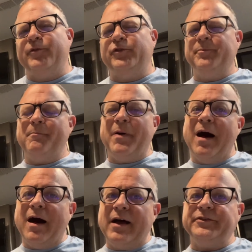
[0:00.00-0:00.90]
there's some
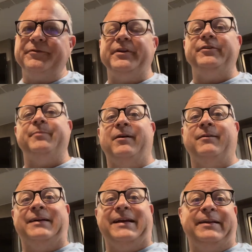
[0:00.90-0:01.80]
positive things about
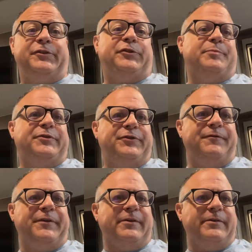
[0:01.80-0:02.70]
Lance
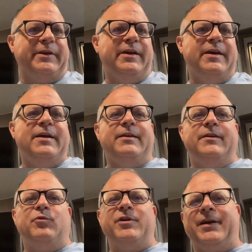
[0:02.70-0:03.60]
specifically
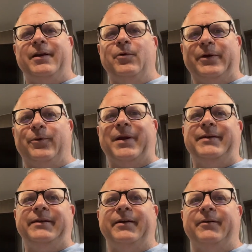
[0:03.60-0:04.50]
that we're not going to go into great
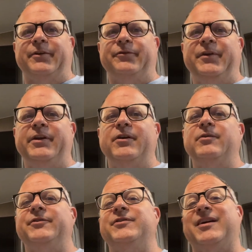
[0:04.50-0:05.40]
detail in this video.
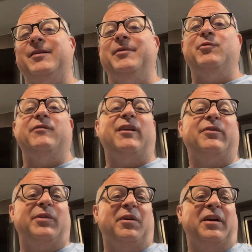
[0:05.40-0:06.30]
It's not going to be one of our
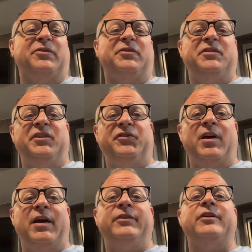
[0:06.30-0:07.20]
three likes or
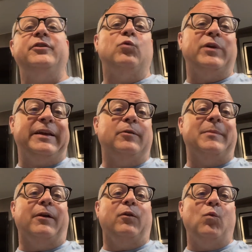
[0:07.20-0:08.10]
dislikes. I just want to get them
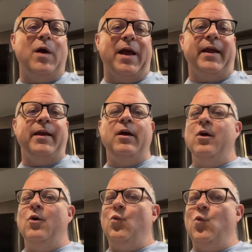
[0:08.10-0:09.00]
out of the way.
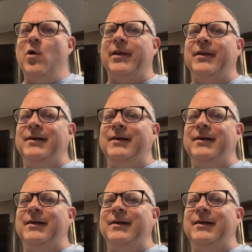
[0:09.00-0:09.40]
One,